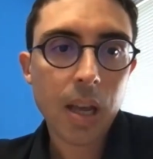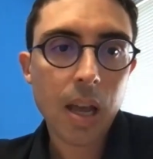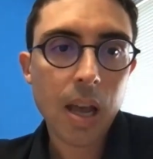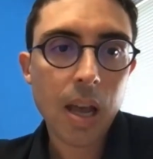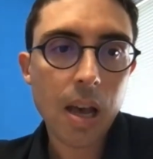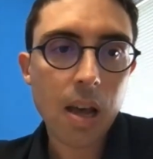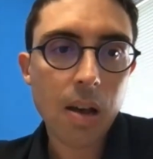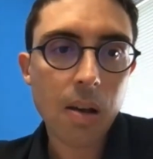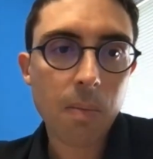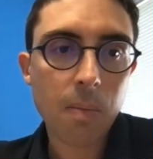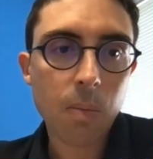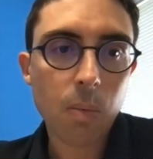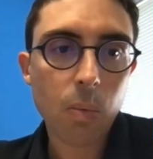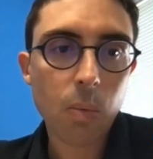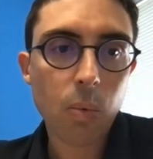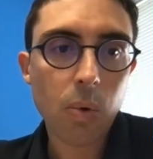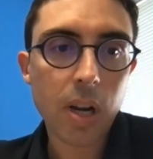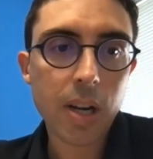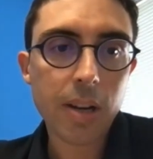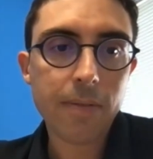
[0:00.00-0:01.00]

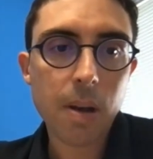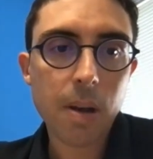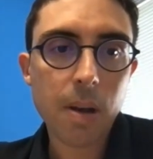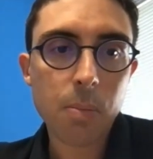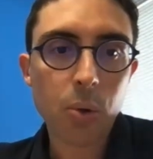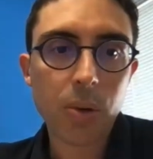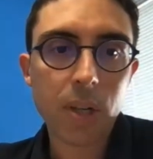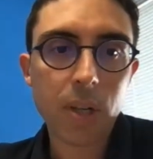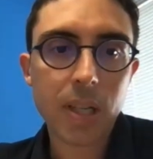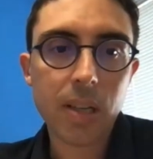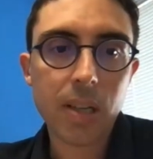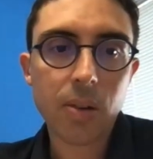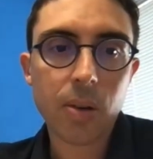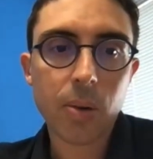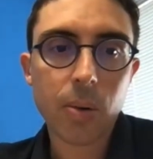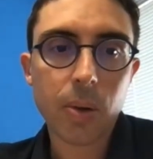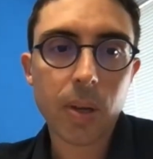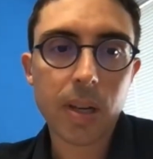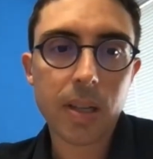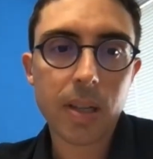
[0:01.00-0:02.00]
What if I'm already
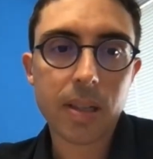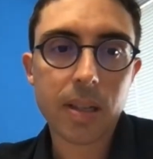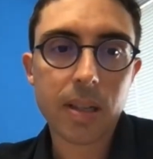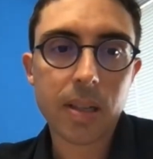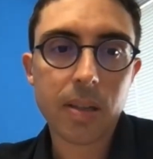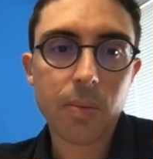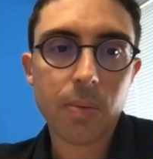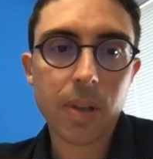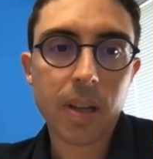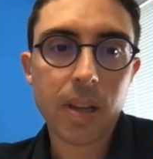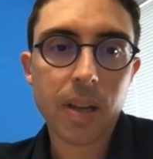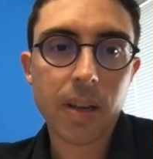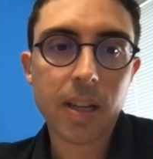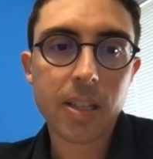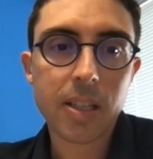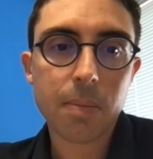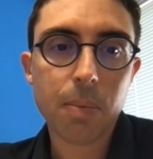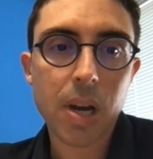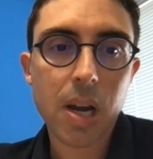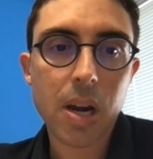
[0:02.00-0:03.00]
accredited with an
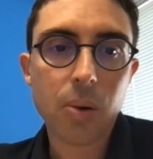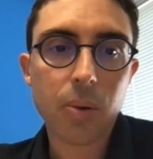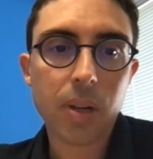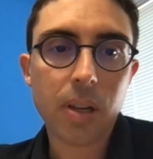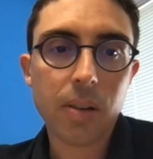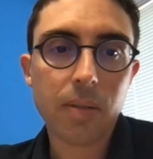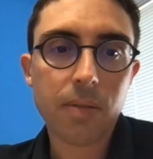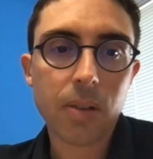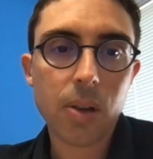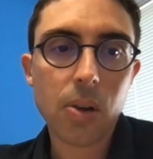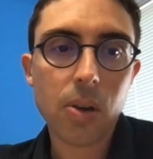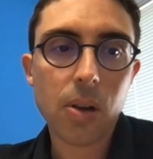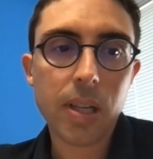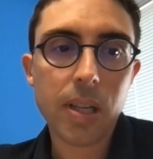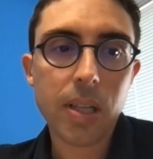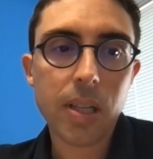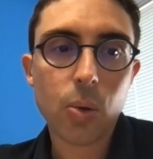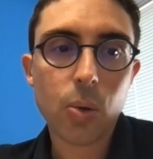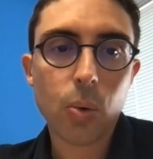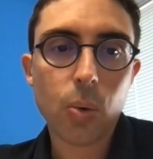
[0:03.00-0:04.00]
expiry of
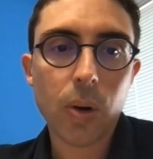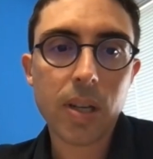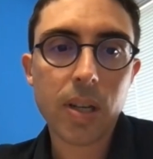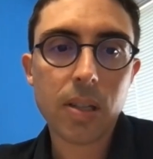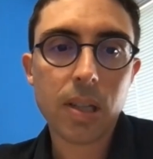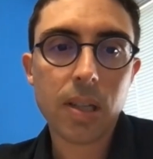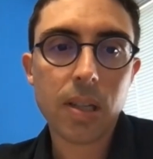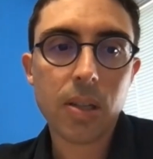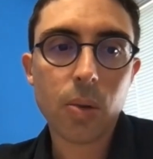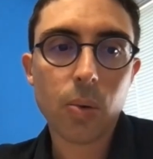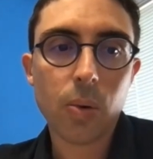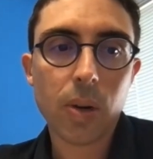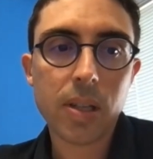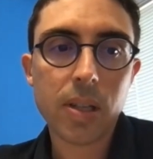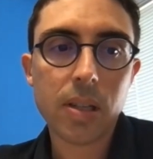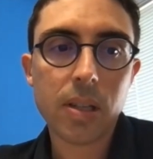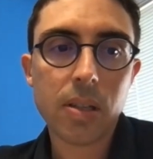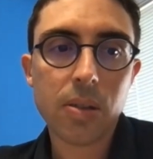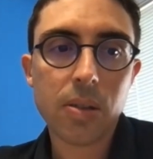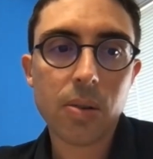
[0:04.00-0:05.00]
early
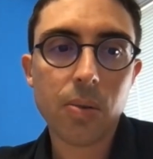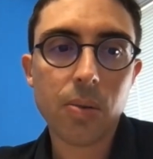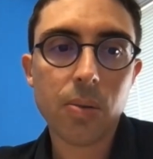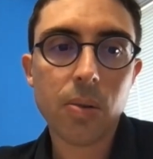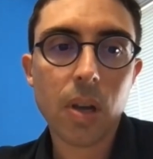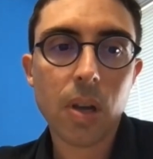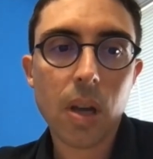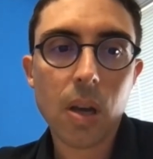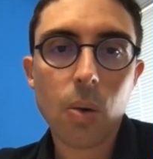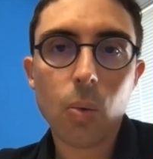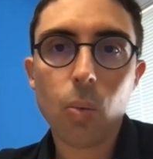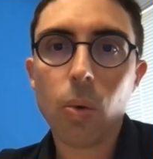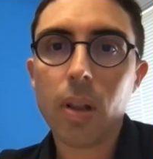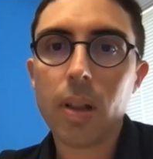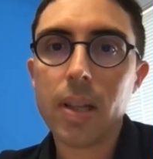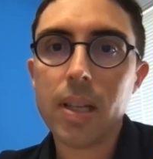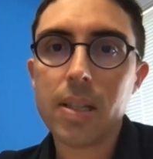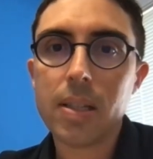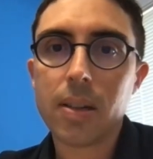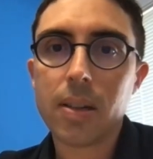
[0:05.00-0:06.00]
2022? Will
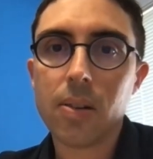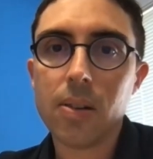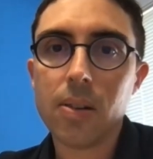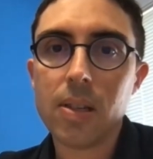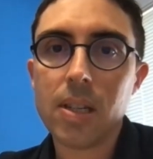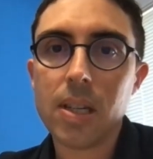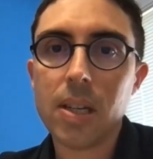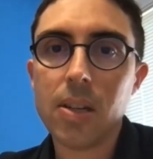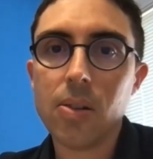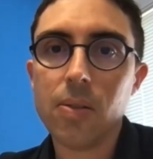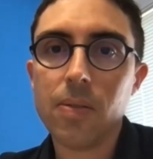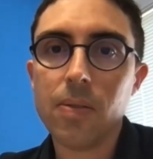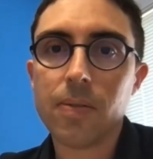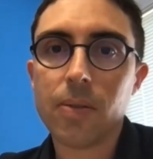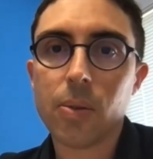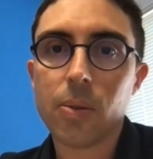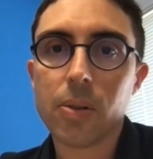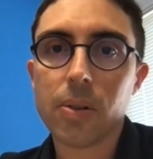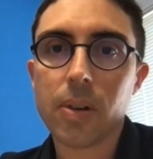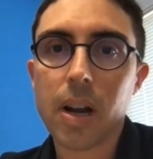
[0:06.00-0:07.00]
this continue
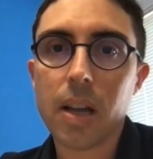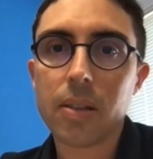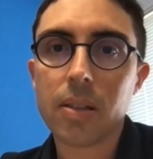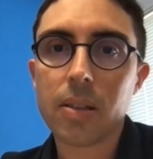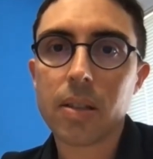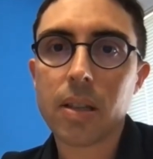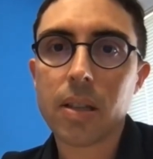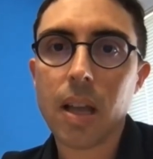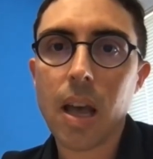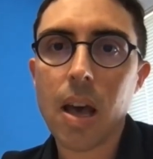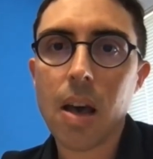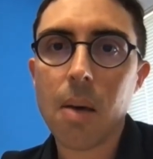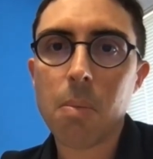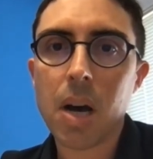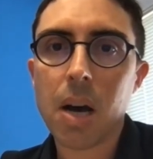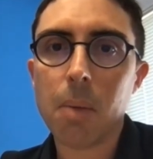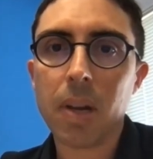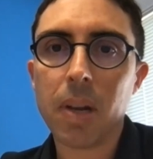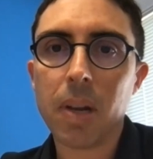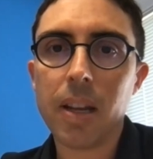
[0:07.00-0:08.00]
for us?
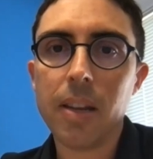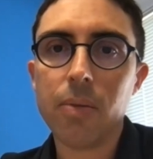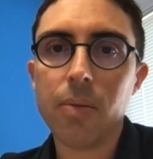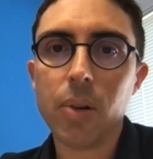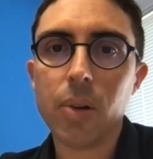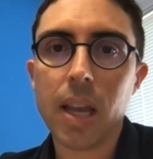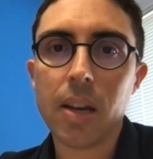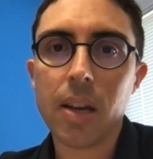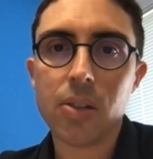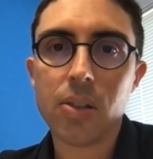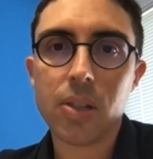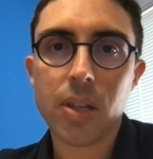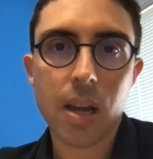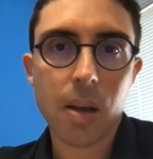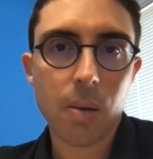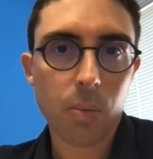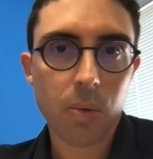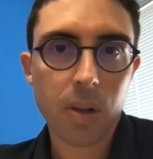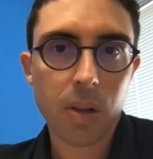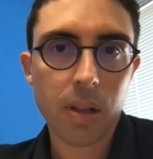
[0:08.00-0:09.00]
I believe we had a
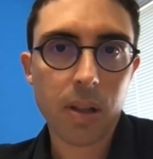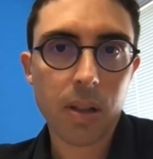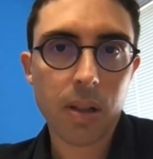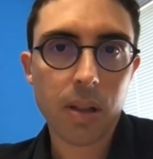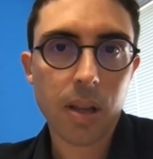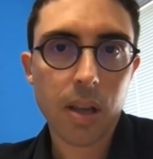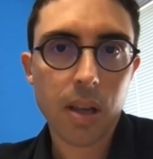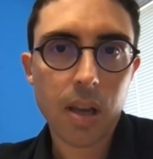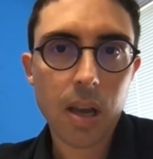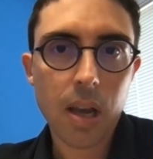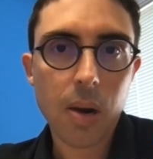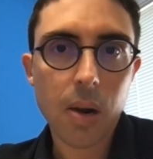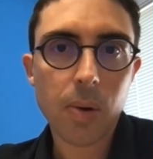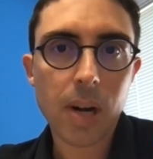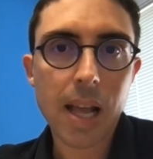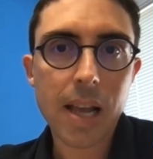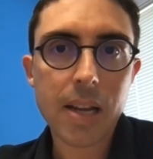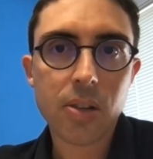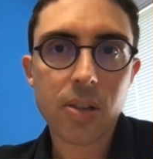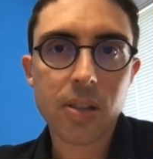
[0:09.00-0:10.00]
chat with a
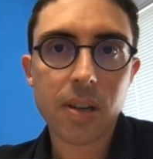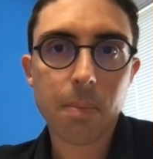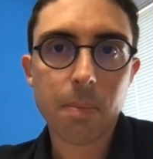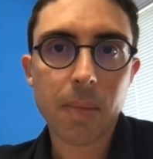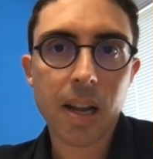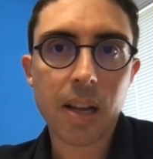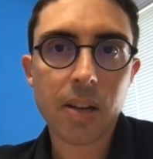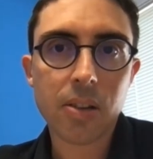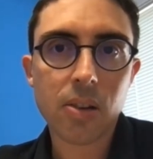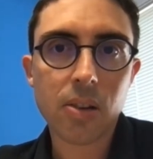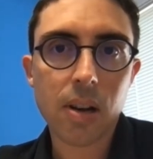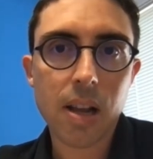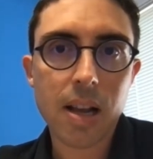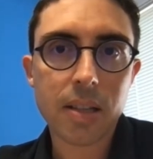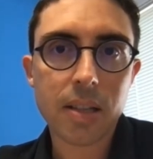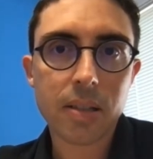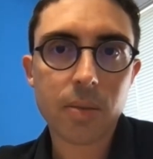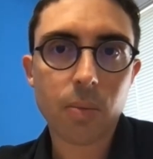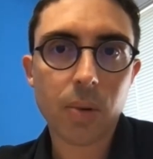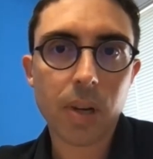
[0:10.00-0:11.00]
relationship manager
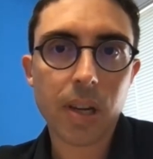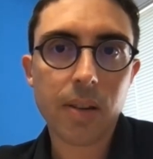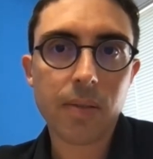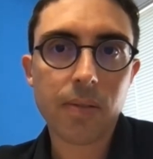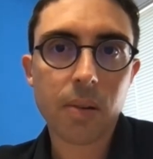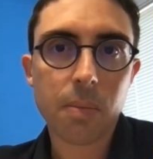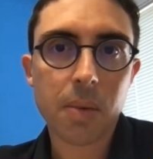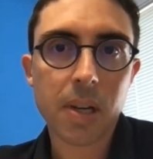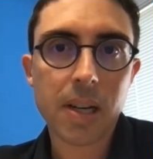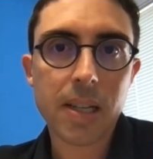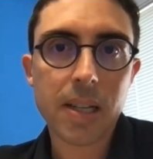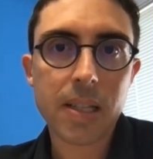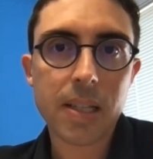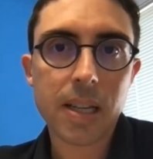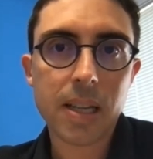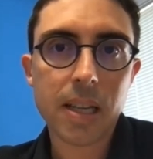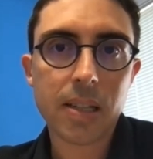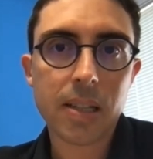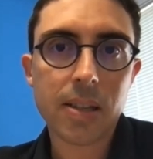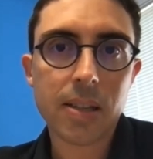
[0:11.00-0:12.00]
last week from
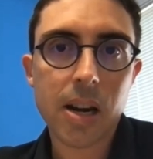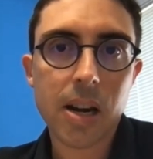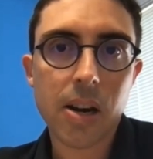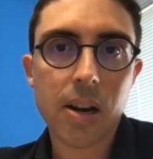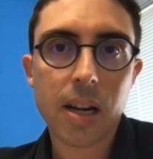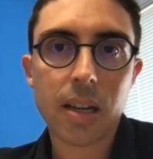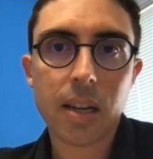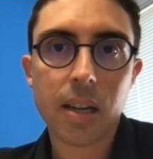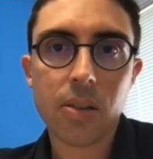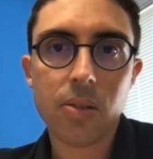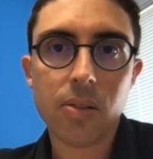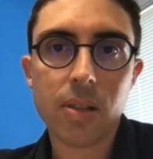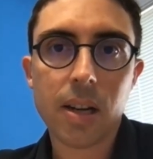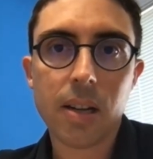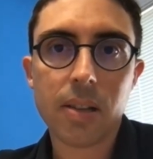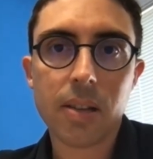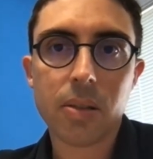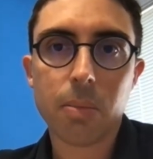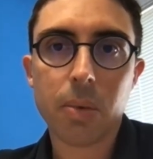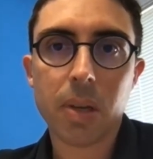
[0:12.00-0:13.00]
INZ. Sarah, can you tell
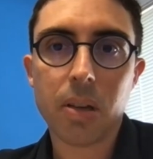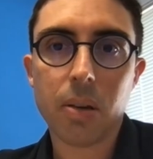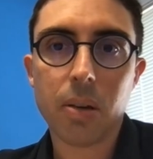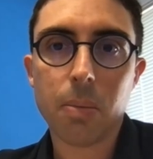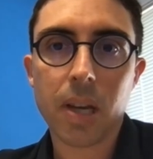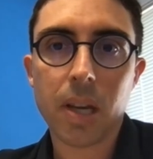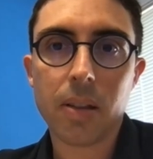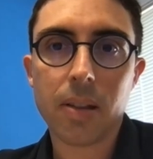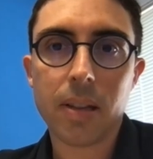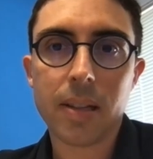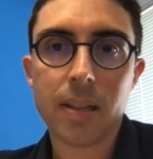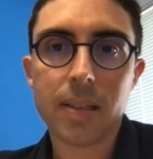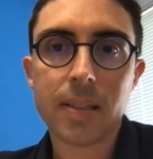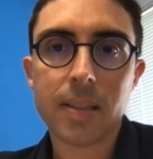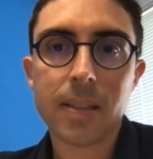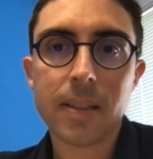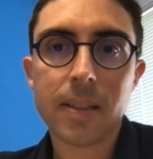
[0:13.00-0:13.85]
us a bit about this?